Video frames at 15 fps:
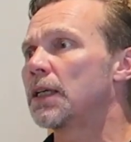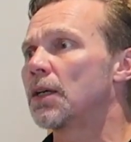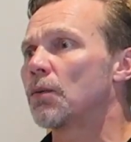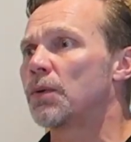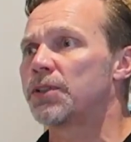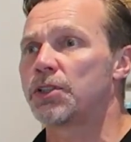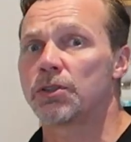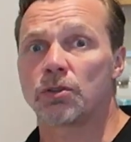
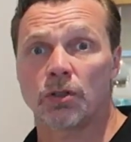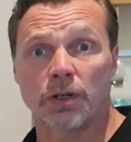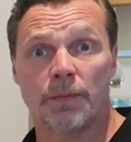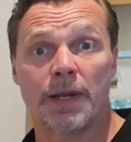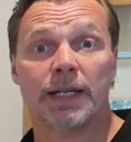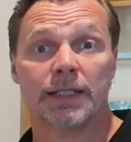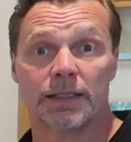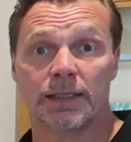which is going to
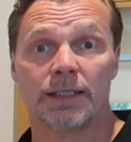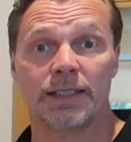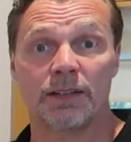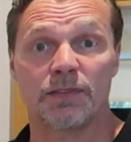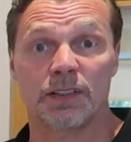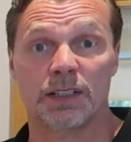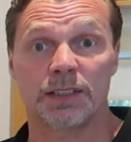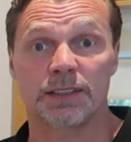make a
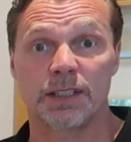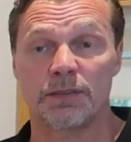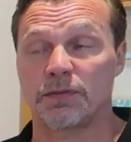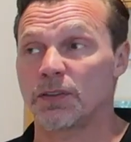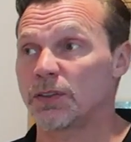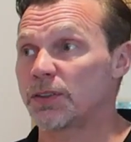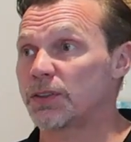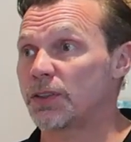significant
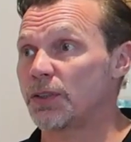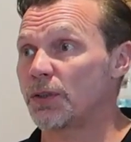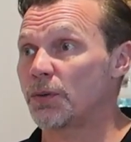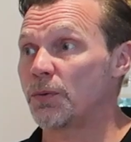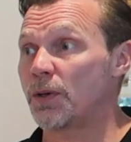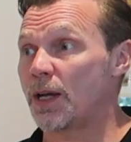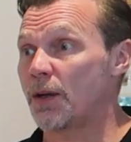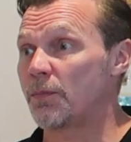difference
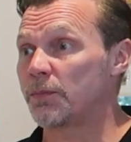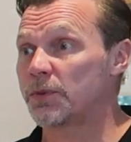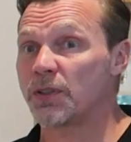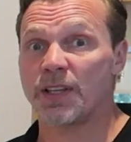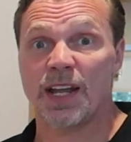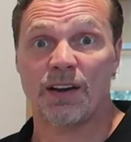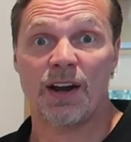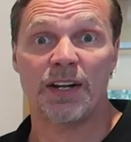to um, to
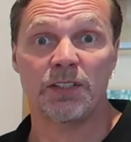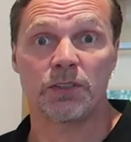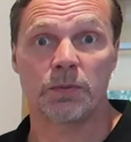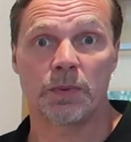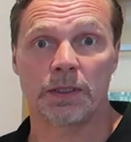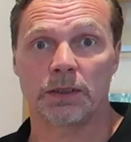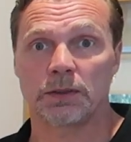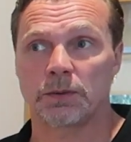their energy
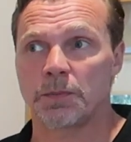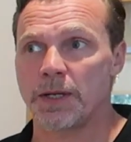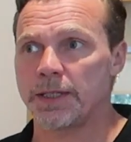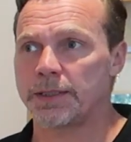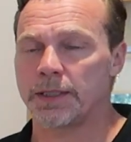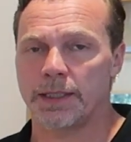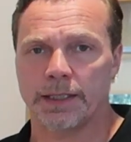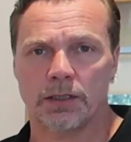bills,
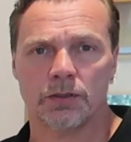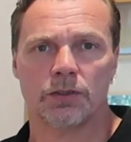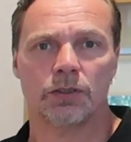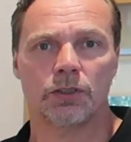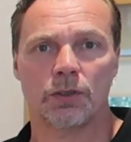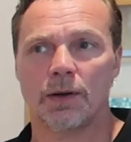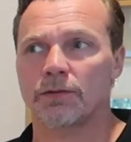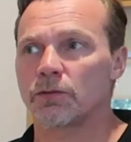basically, because they
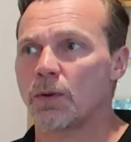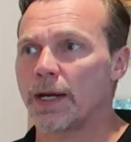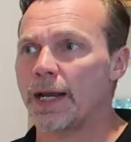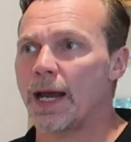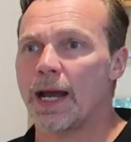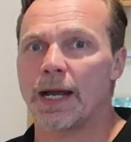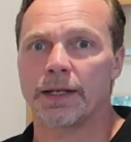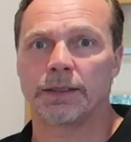do have quite
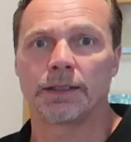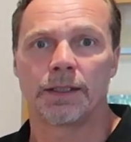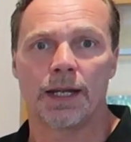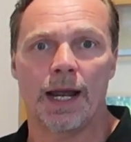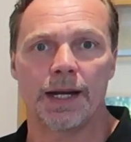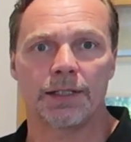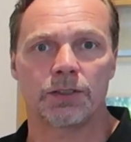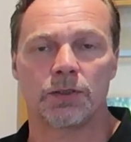high
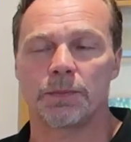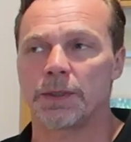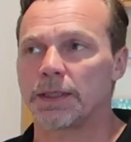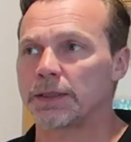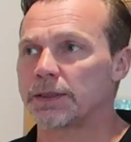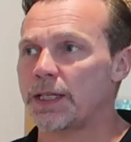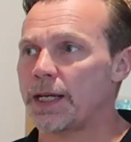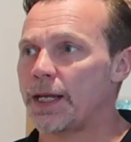energy
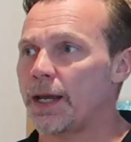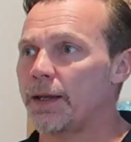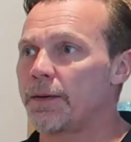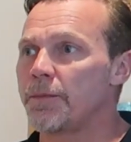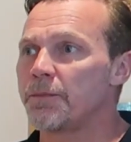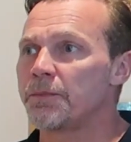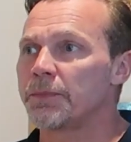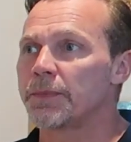bills here.
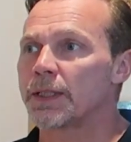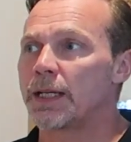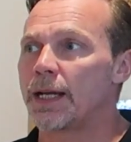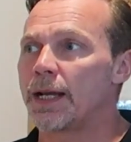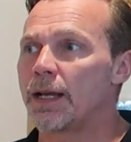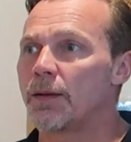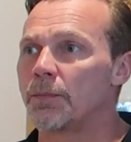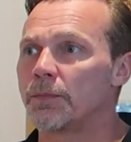
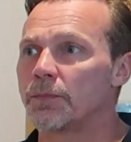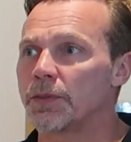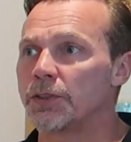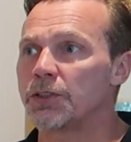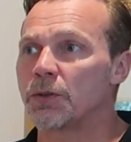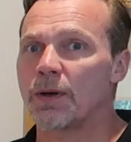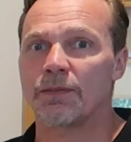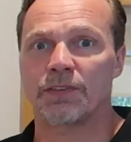Um, they
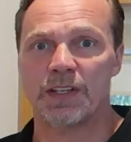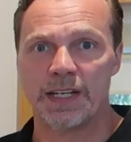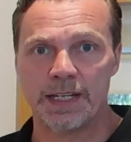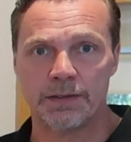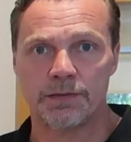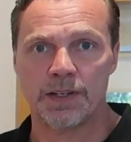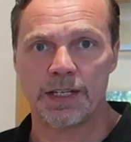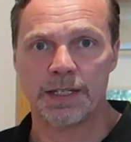do have the
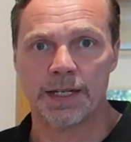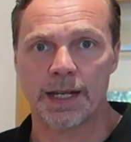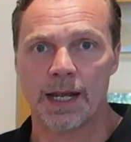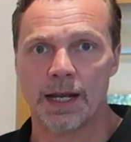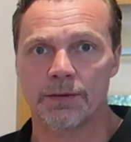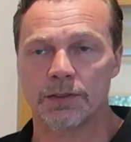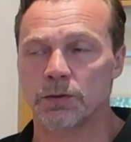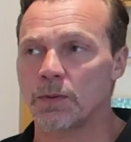EV
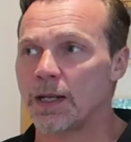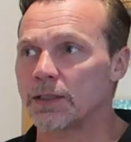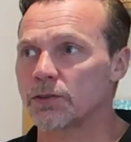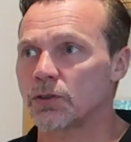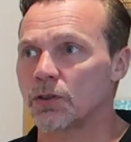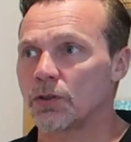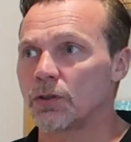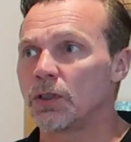car as well,
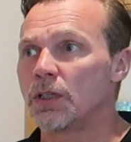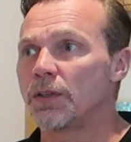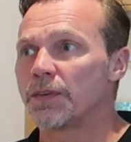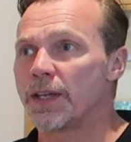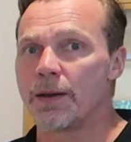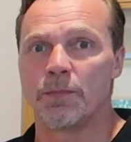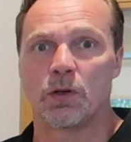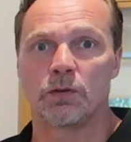so
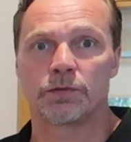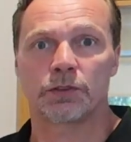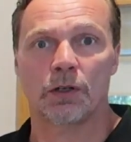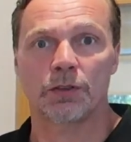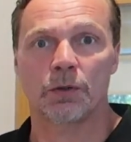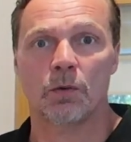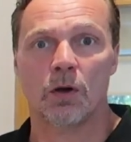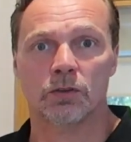they're moved
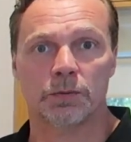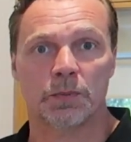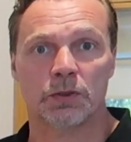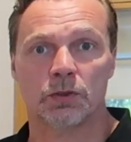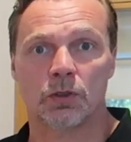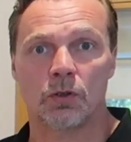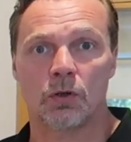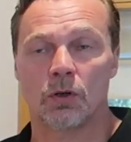on to Octopus
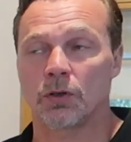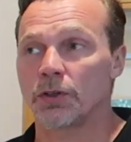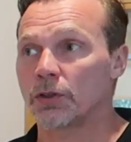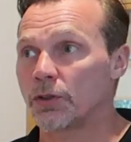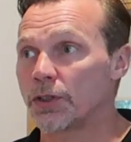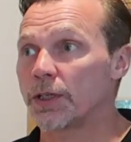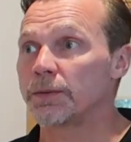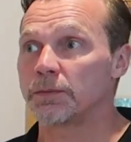Go and they're
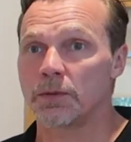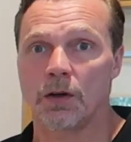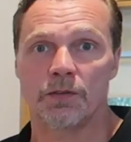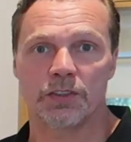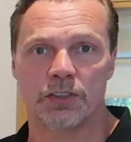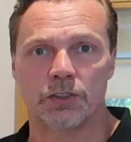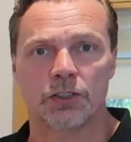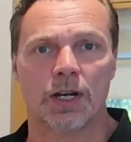going to
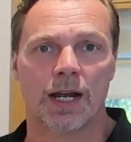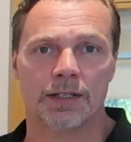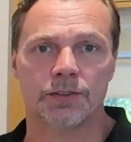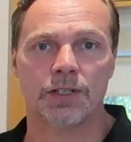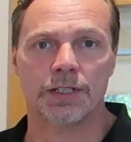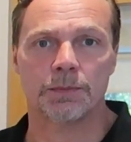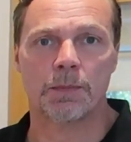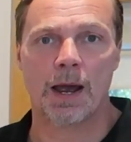obviously charge
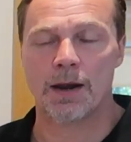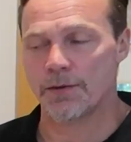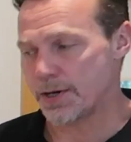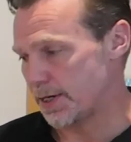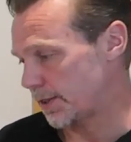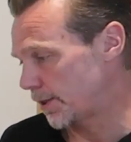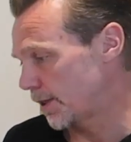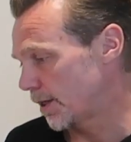these
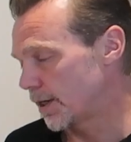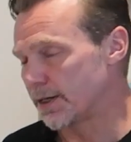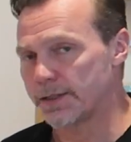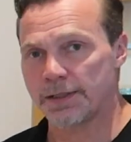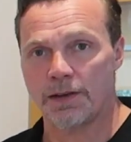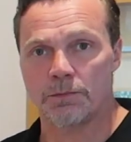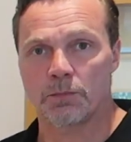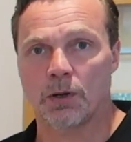batteries at
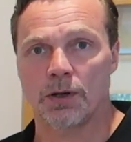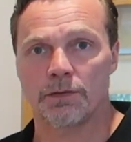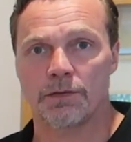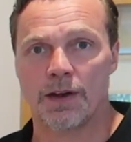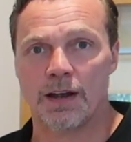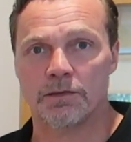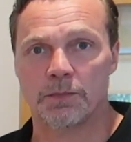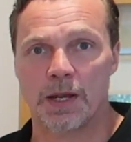
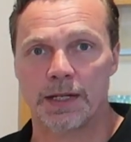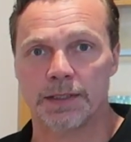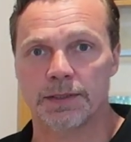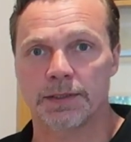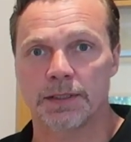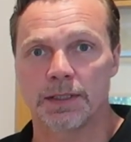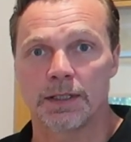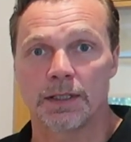7.5
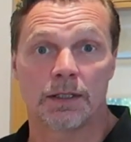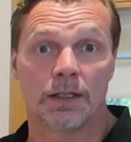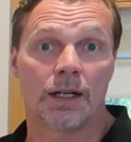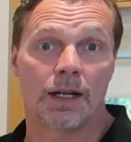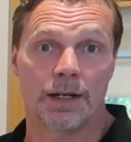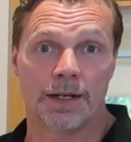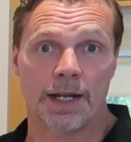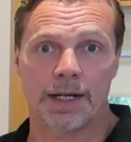pence
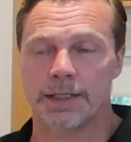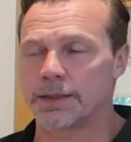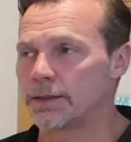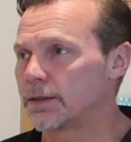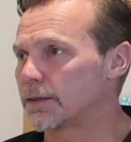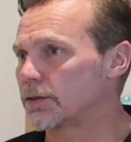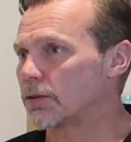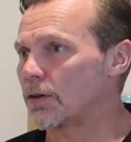at night.
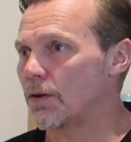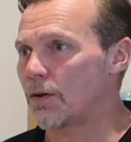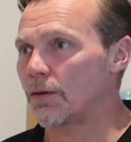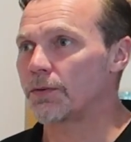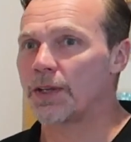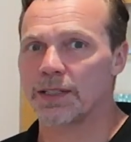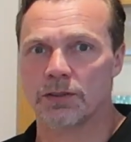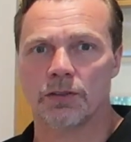So
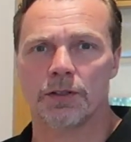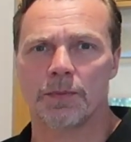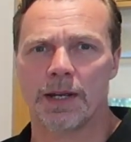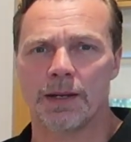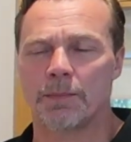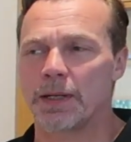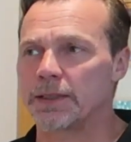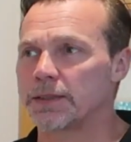that's going to make
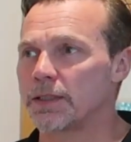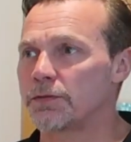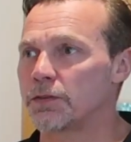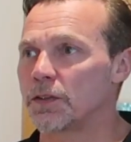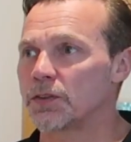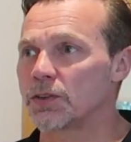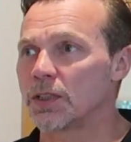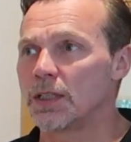a big
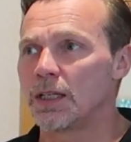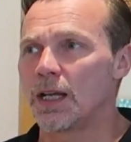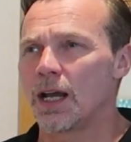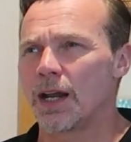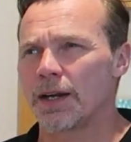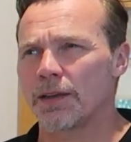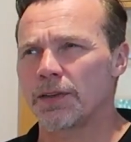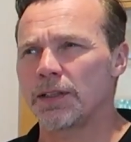difference.
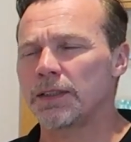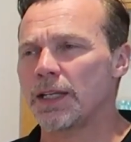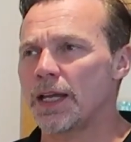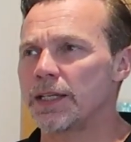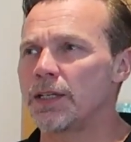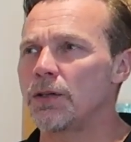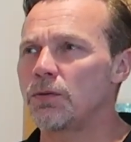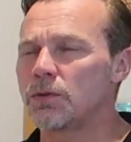And I think their
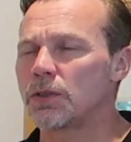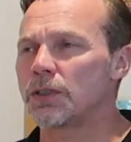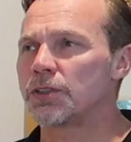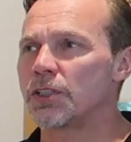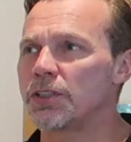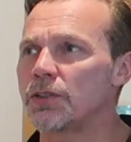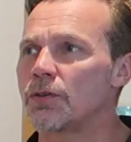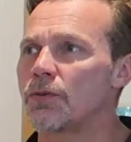usage
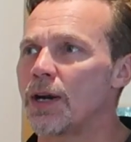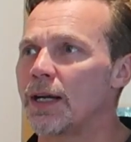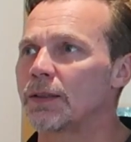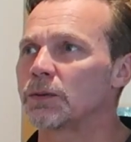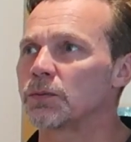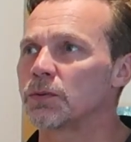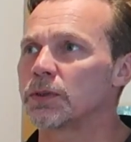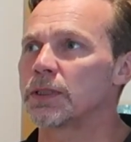is
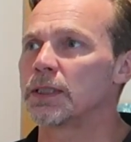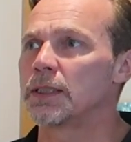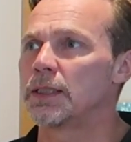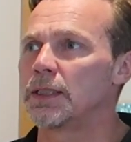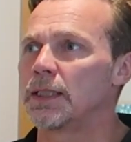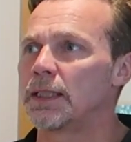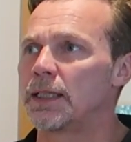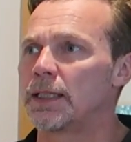around,
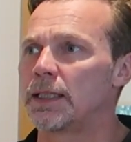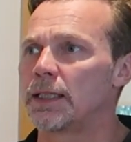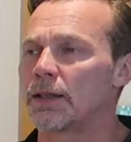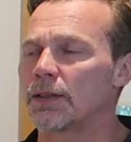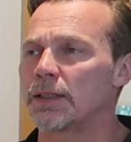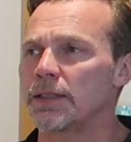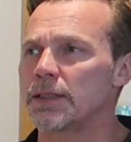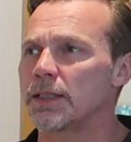uh, I
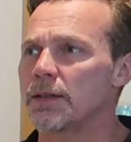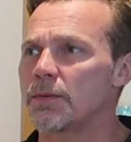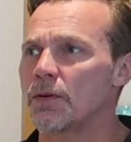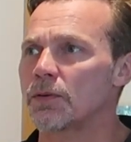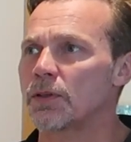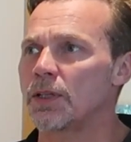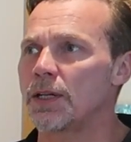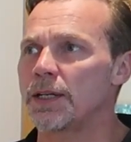think they said
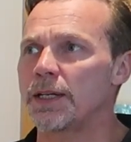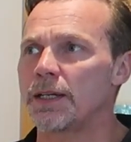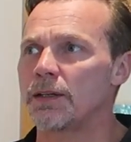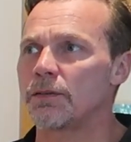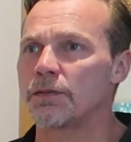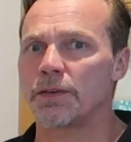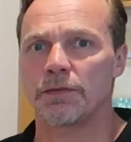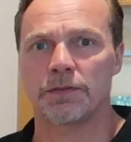about 13 or
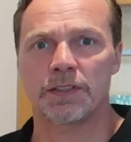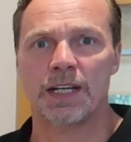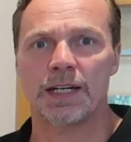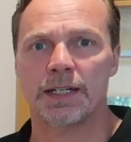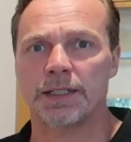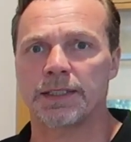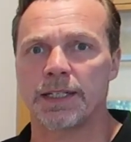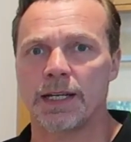15
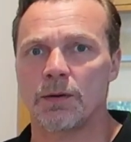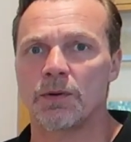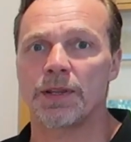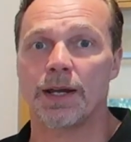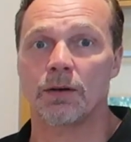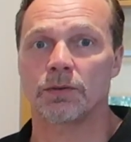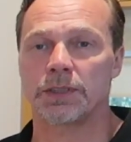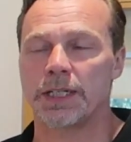a day
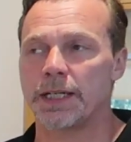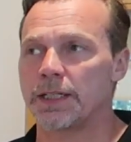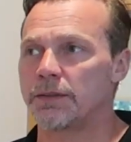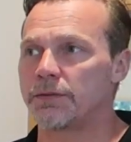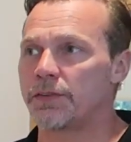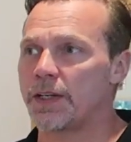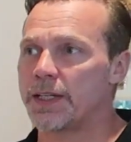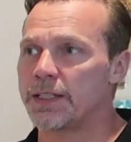without the
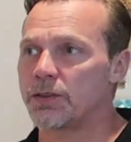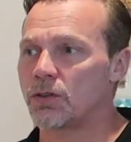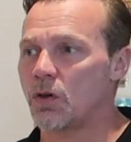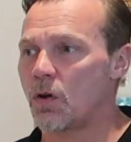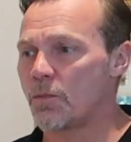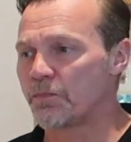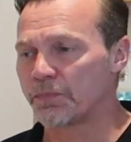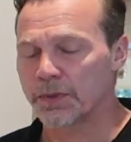EV.
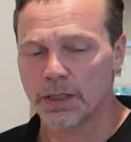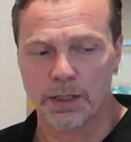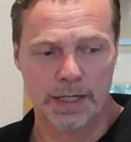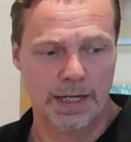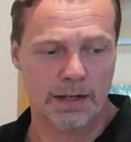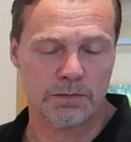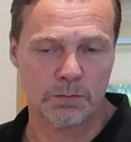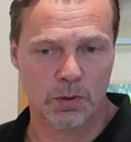So
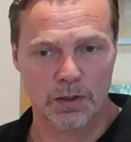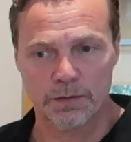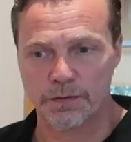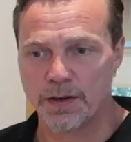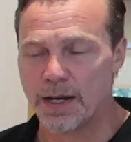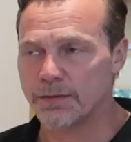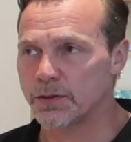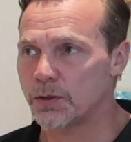
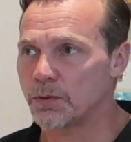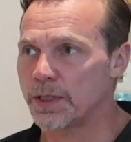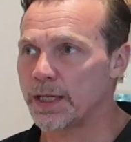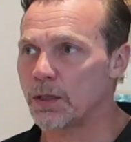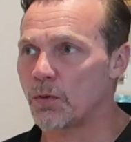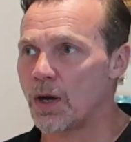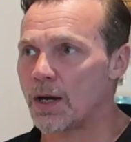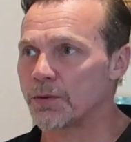11.52
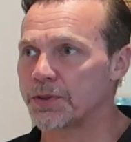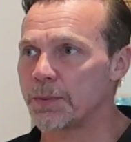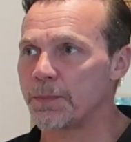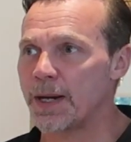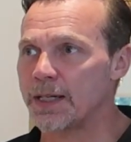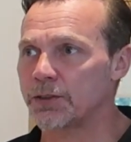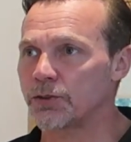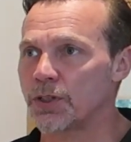kilowatt hours of
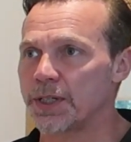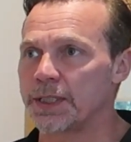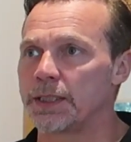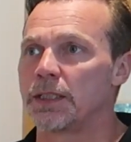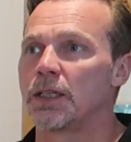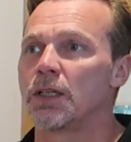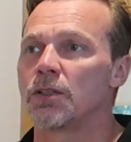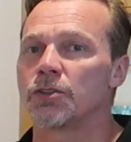battery
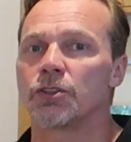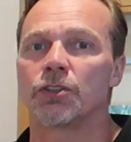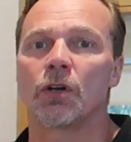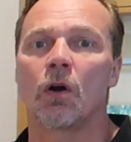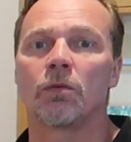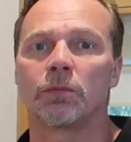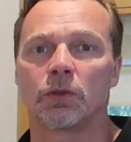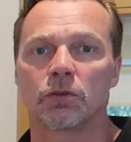should
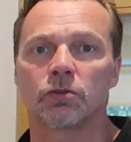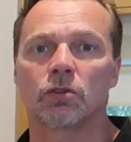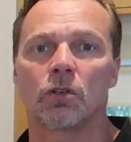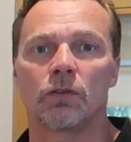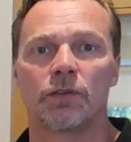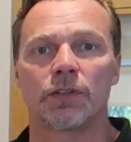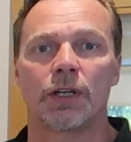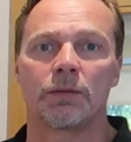almost
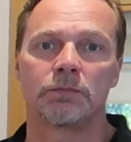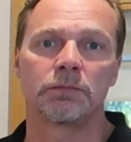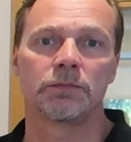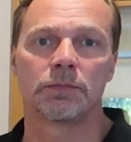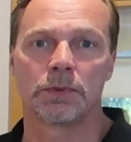cover them